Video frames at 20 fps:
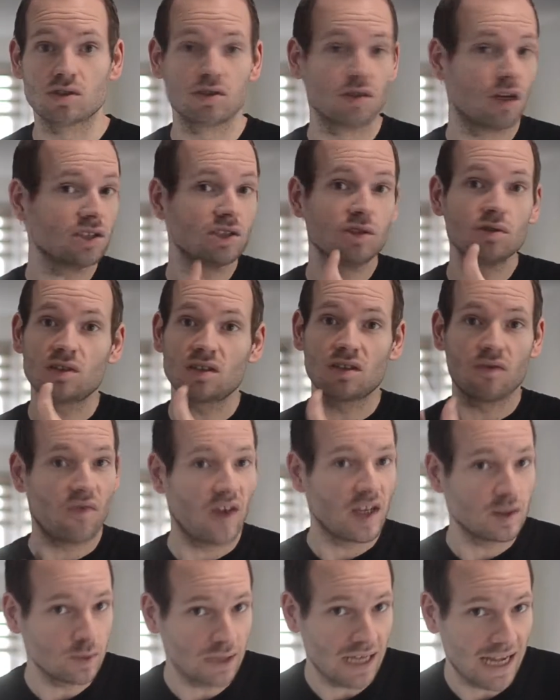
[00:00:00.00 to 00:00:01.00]
Not using the
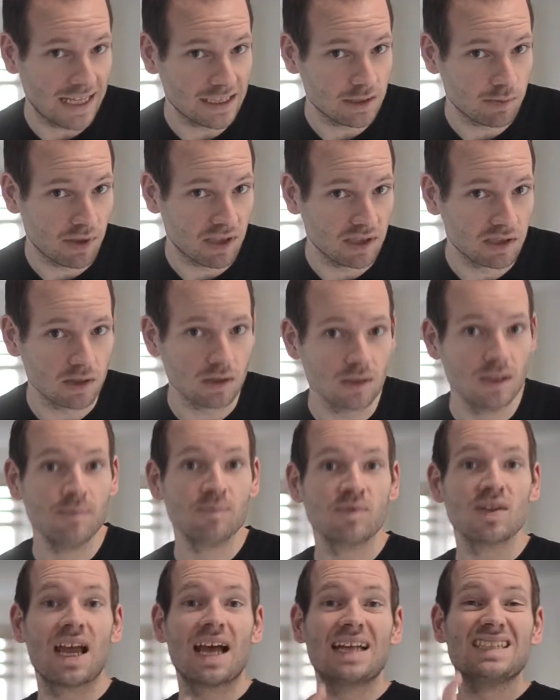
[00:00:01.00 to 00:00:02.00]
Facebook Ads Manager
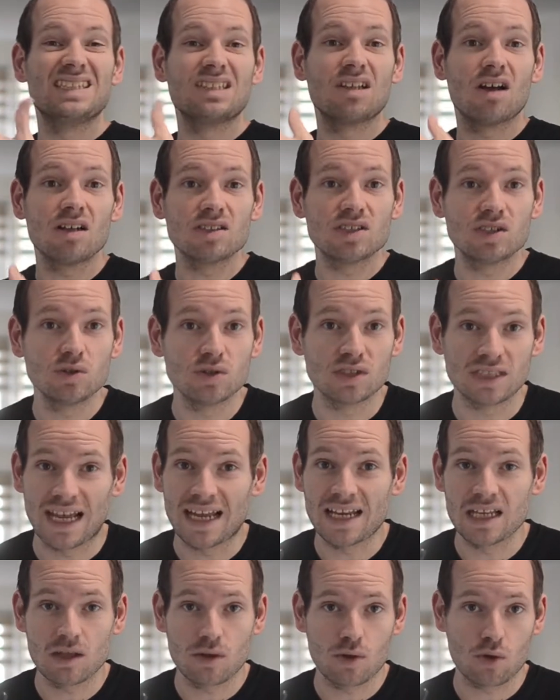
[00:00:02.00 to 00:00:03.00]
and not using
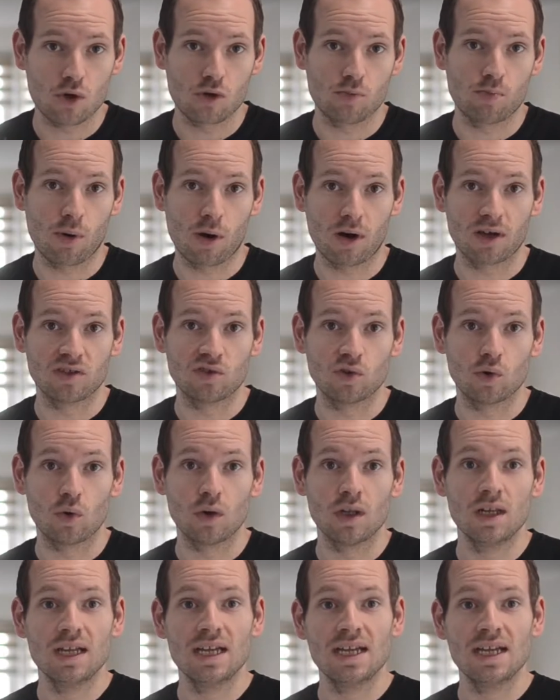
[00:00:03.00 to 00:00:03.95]
any third-party tool.